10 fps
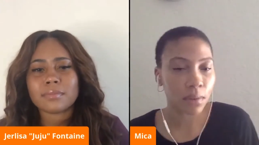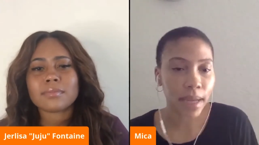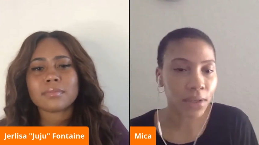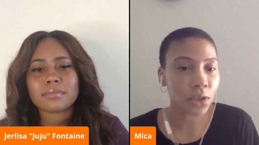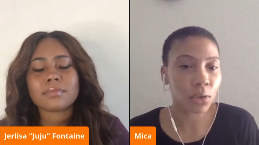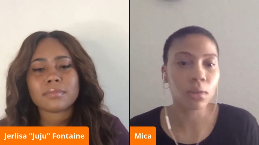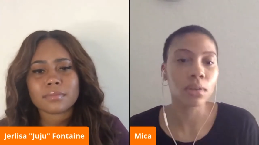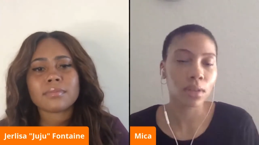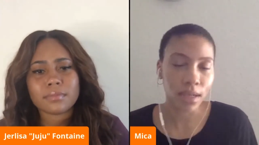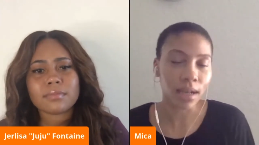Speaker 1: met you,
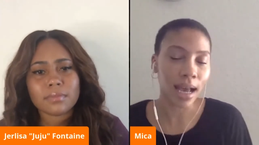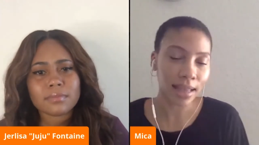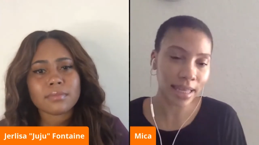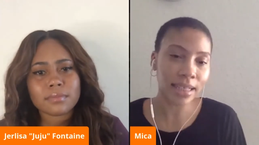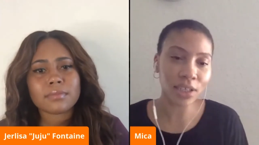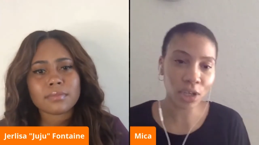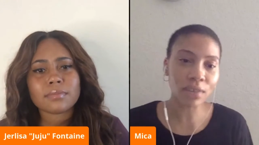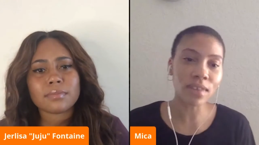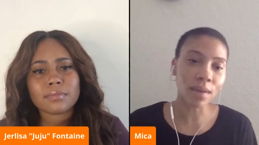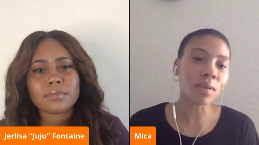their high likelihood
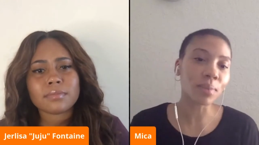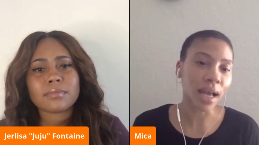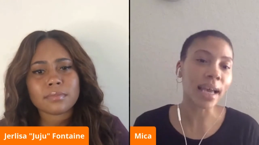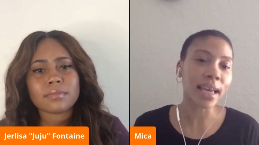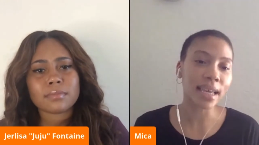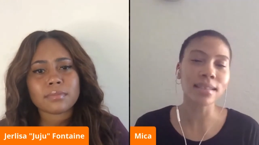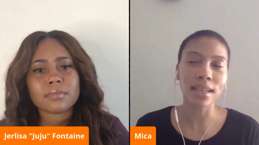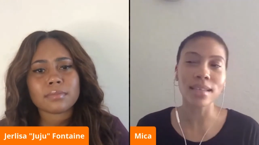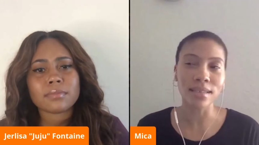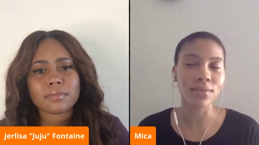of them replying is,
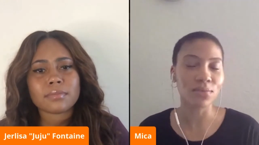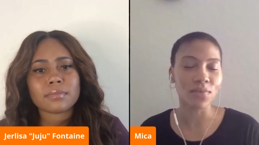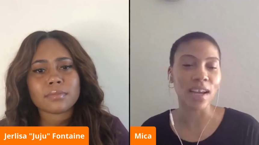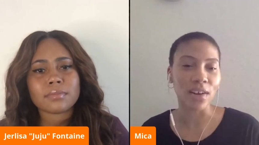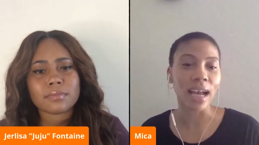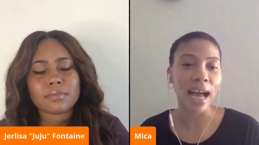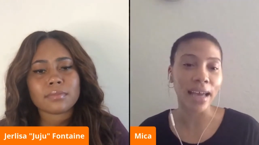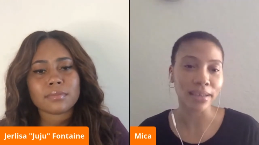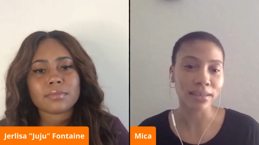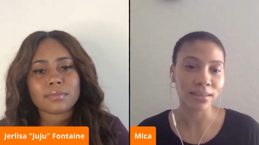is very high.
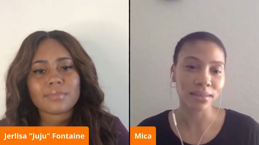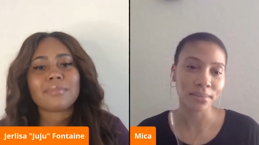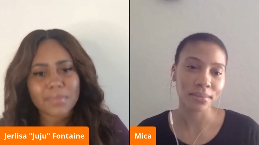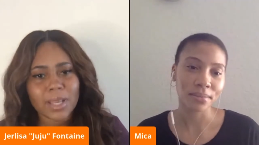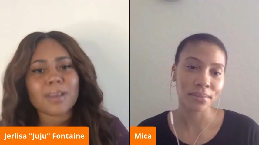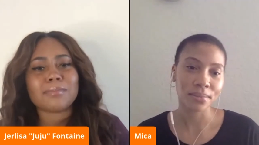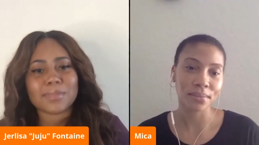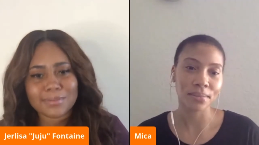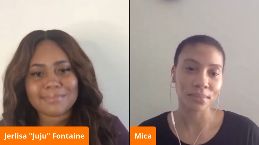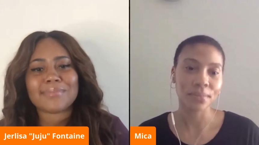Yep.
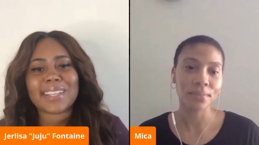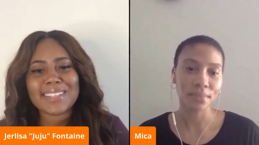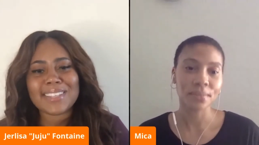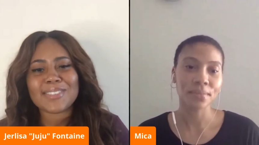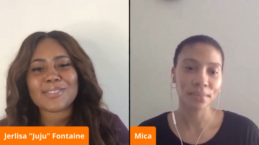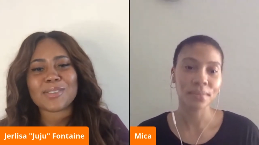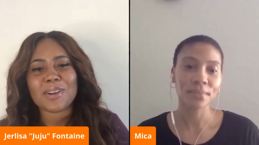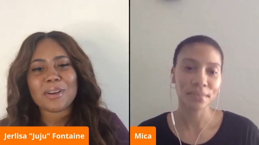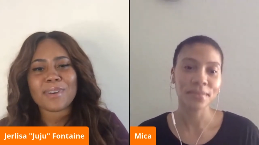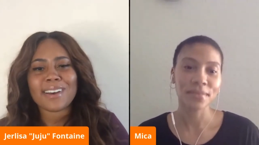Thank you.
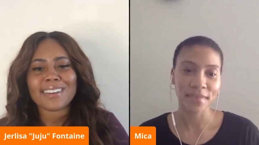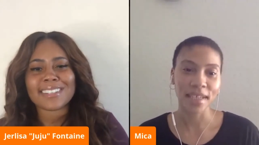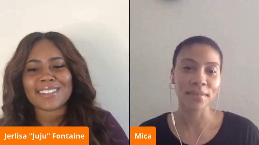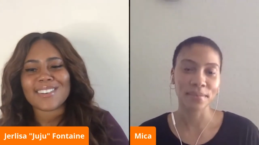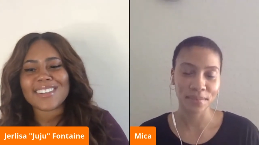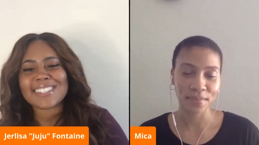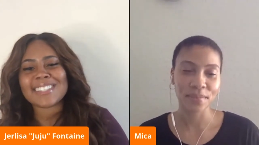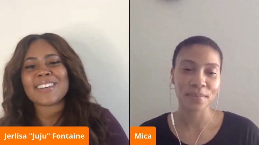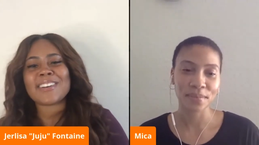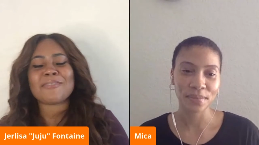Talk
Speaker 2: about it.
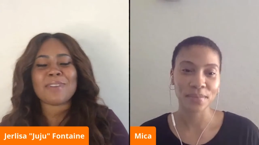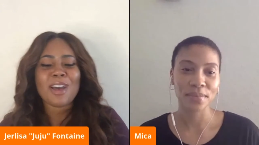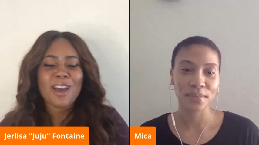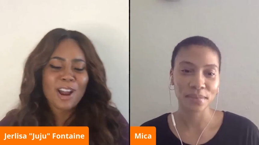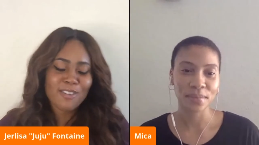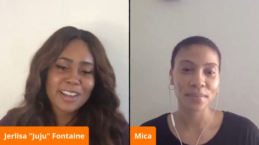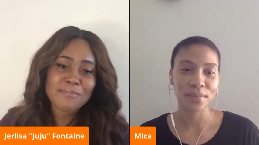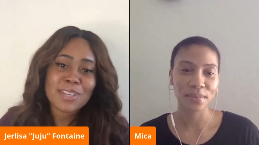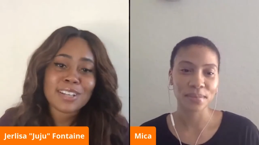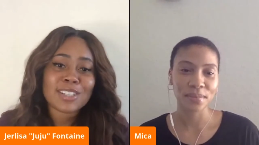Awesome. All right,
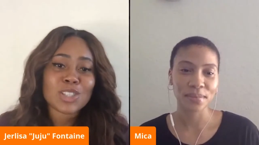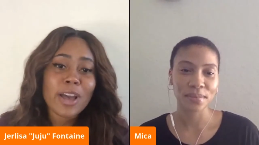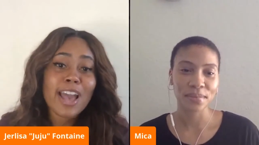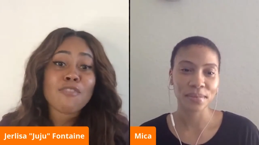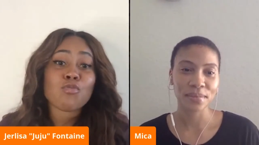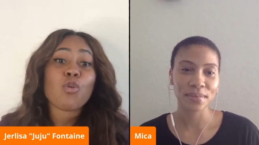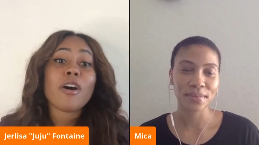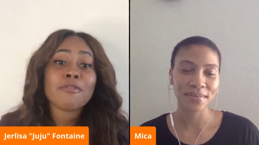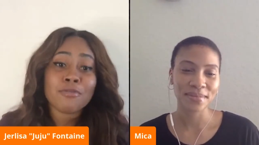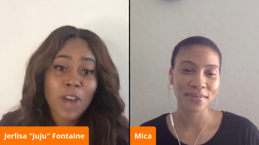Mica. So I have
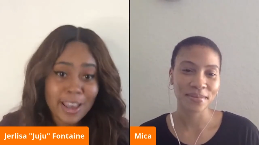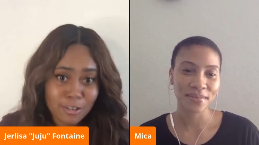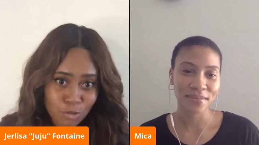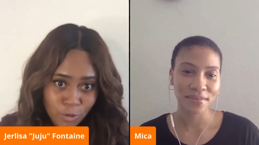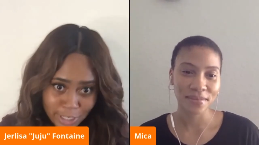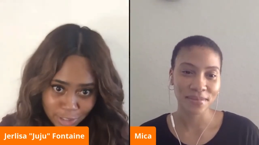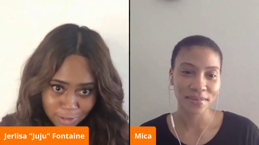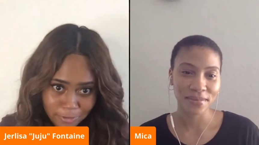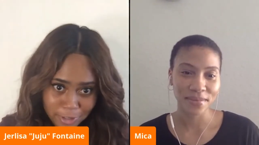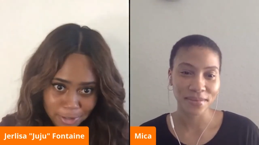one final question
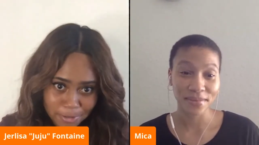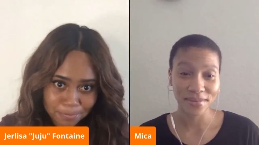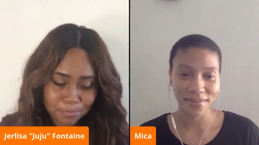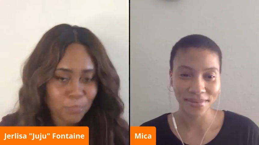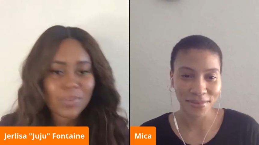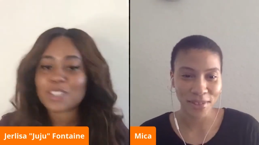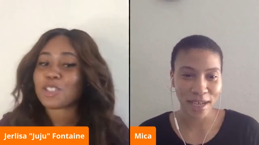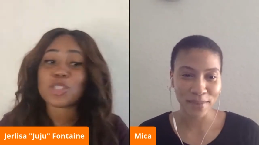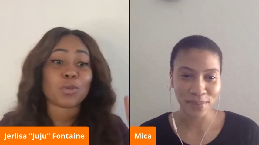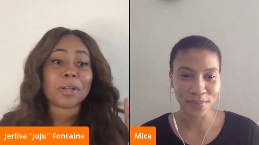for you. Okay. Just